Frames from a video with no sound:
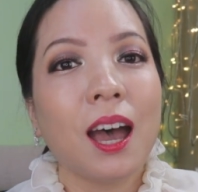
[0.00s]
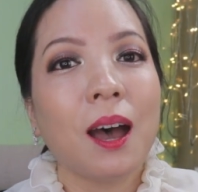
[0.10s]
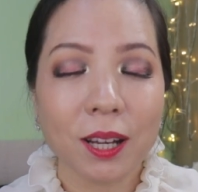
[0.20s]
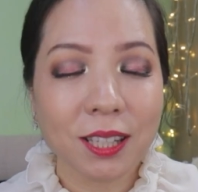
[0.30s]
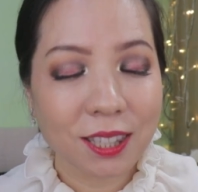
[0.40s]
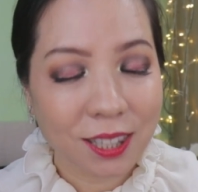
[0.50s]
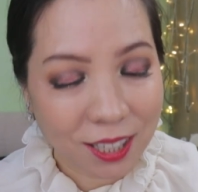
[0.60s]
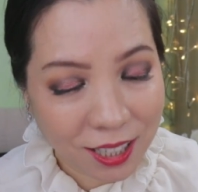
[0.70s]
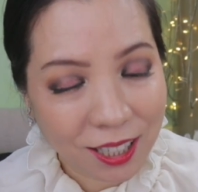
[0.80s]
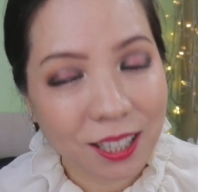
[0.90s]
One
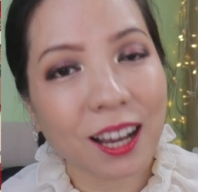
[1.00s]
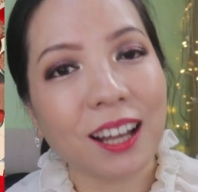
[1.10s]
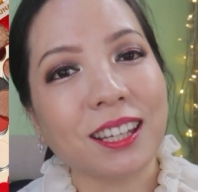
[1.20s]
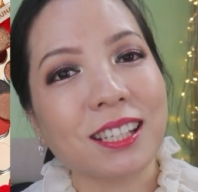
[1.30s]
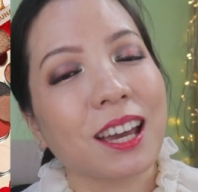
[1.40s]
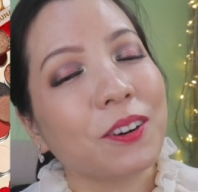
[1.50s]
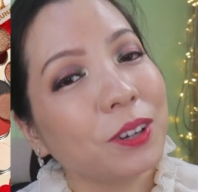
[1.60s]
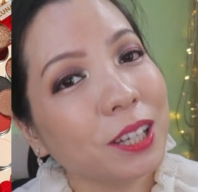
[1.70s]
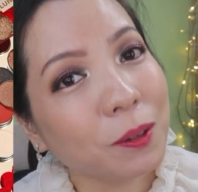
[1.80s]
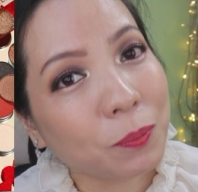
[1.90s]
thing that I
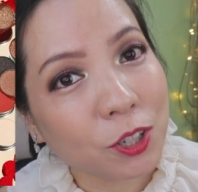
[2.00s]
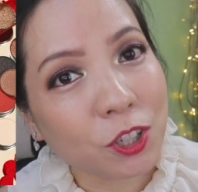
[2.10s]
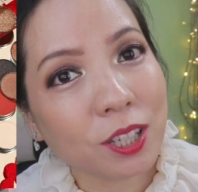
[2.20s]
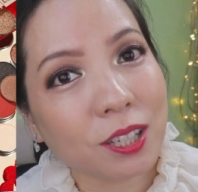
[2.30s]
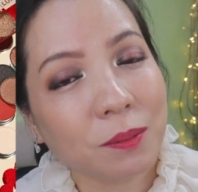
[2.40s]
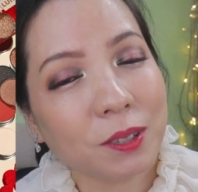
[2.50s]
really appreciate them